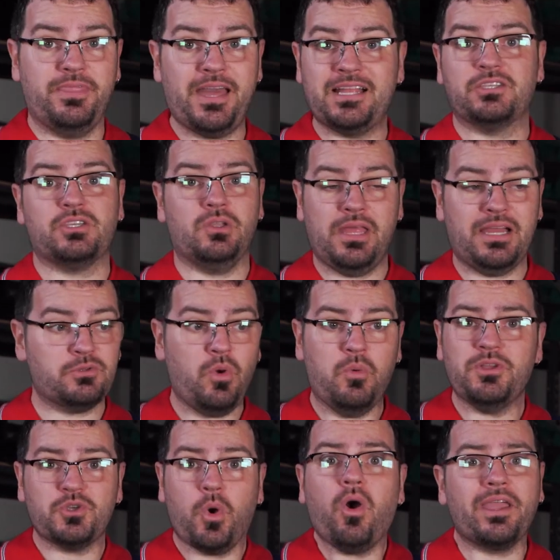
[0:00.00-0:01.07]
That's what
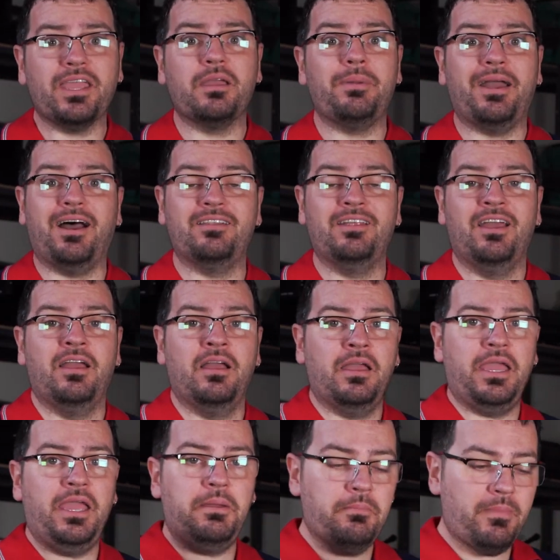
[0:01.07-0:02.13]
we're talking about.
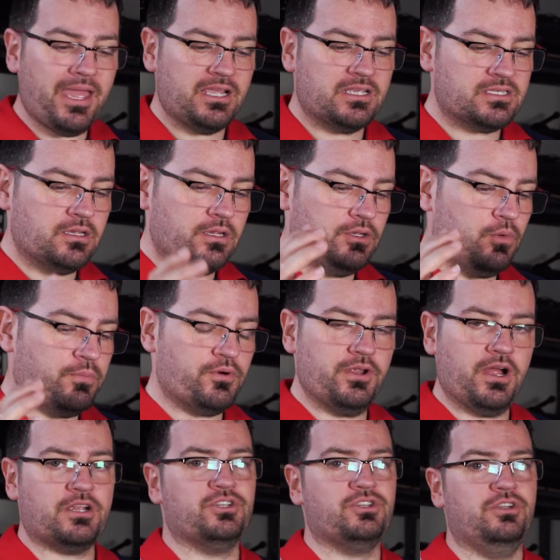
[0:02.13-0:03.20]
It makes your
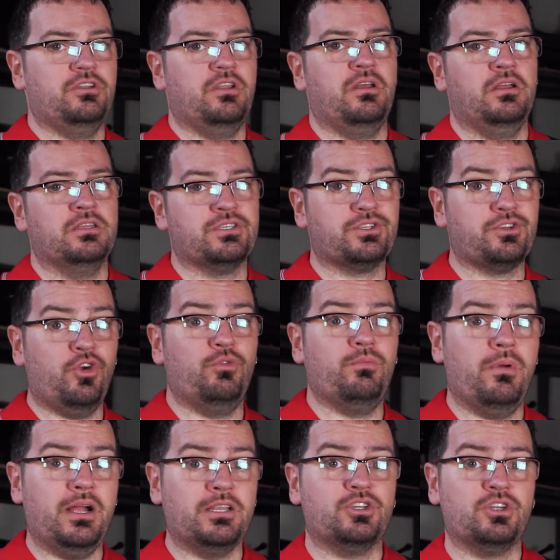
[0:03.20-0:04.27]
production so
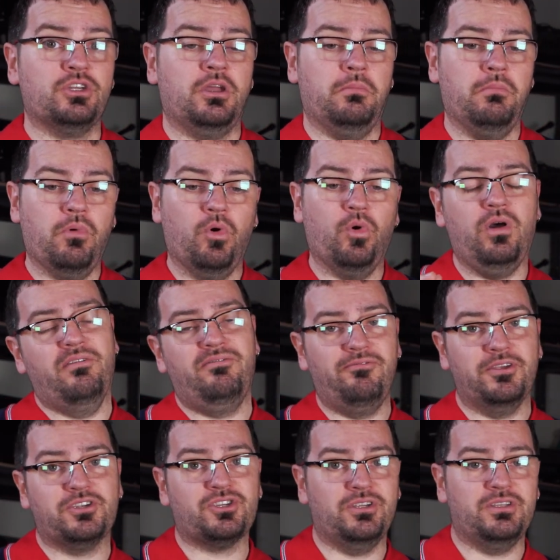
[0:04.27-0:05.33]
much more
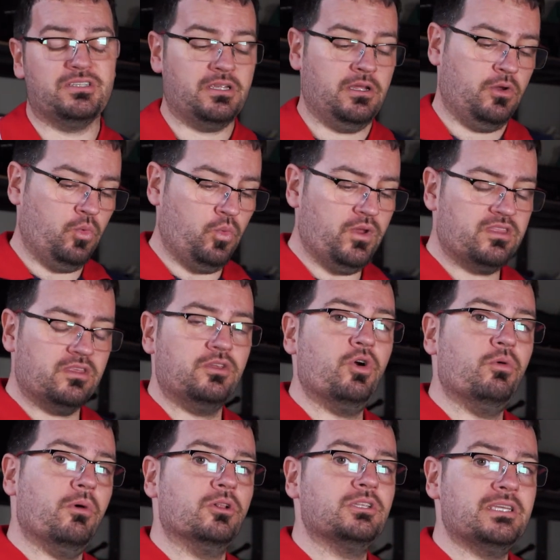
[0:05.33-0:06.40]
efficient with
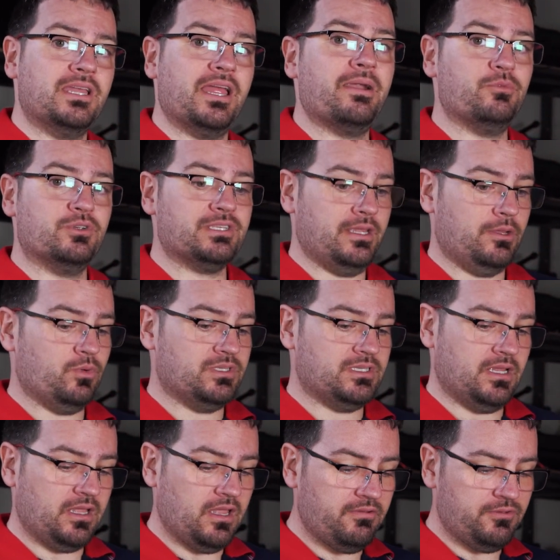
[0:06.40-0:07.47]
your multi-camera
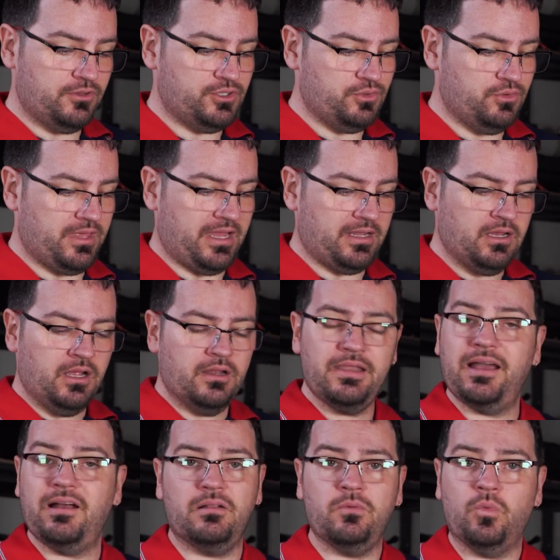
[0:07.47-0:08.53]
sequencing if you do that.
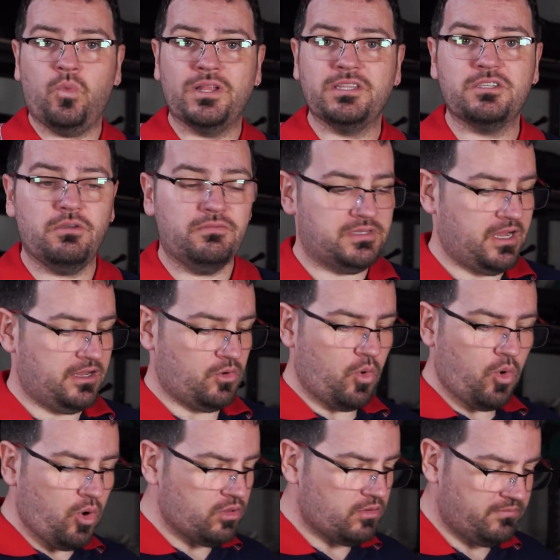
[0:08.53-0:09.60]
Now, once you've done
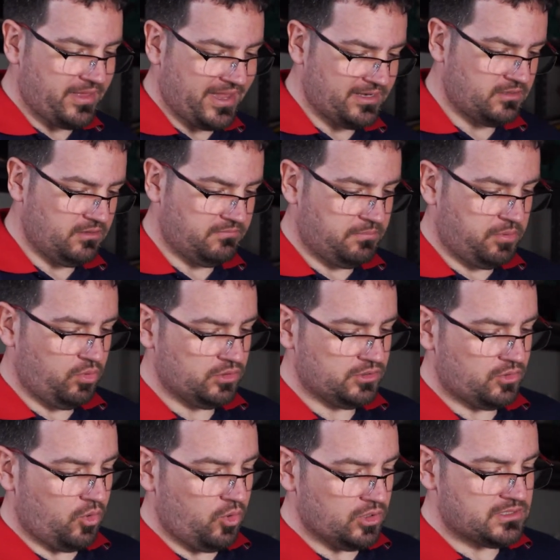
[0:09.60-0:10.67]
all of that, you've pulled
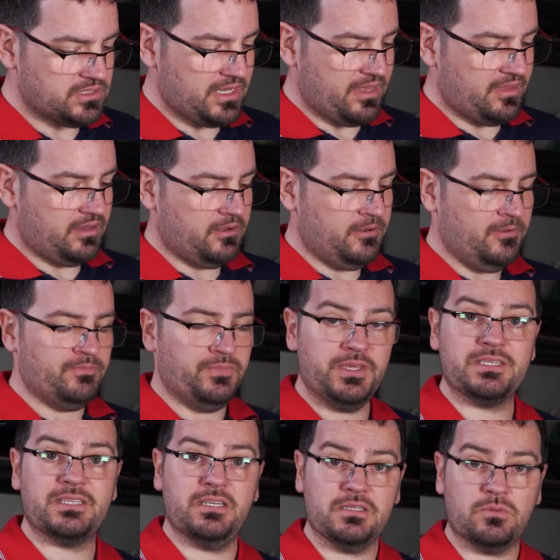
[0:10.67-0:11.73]
it all together,
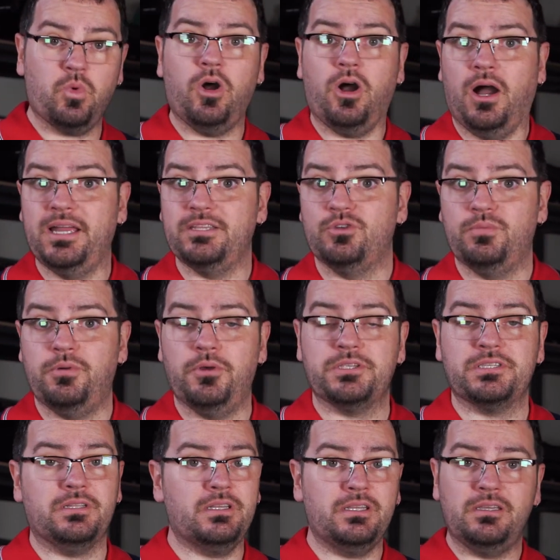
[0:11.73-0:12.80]
this is what I do
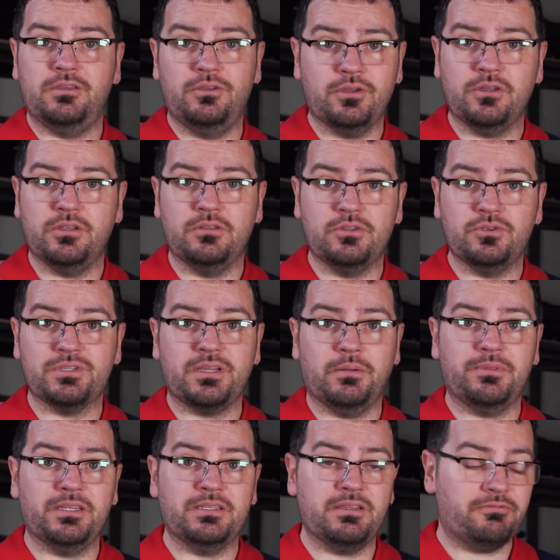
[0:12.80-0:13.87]
personally. You can do
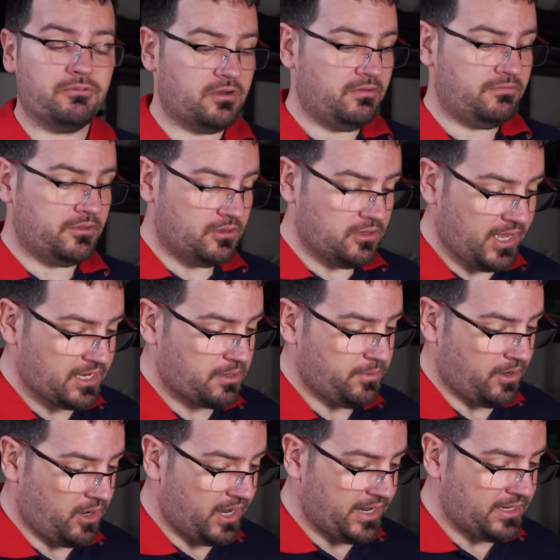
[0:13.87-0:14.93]
something different if you'd like,
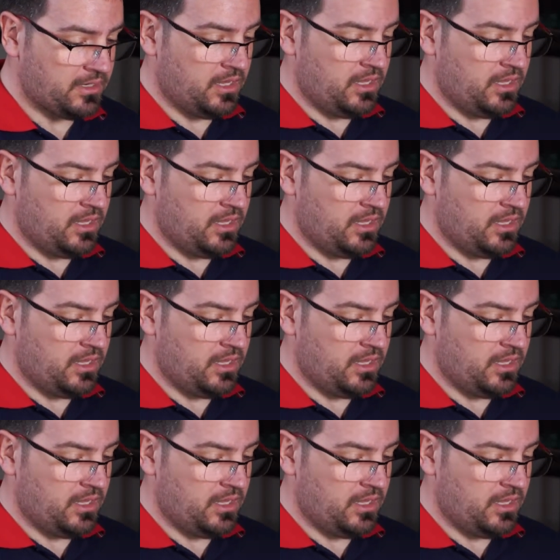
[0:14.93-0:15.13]
but I